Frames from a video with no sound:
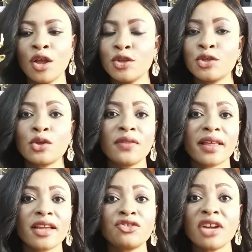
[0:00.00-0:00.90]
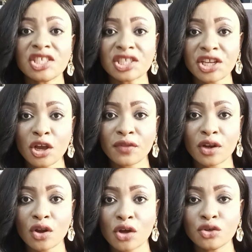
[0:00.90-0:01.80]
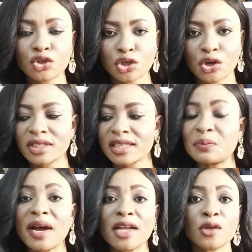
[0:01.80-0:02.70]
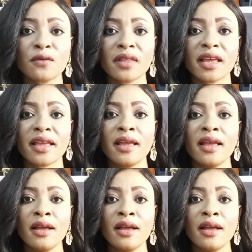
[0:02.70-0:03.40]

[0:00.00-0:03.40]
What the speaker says: So The Tragedy of the Lord George is part of the